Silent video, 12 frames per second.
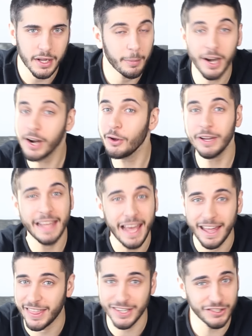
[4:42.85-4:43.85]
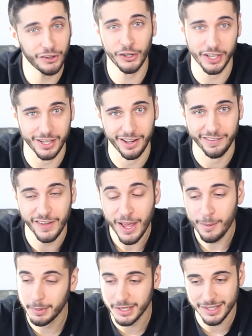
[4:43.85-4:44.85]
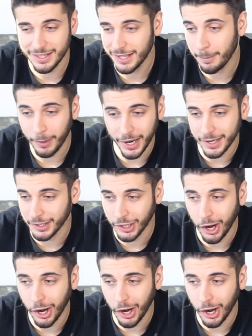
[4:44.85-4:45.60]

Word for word: But I don't care, that's not good enough because that's like buying a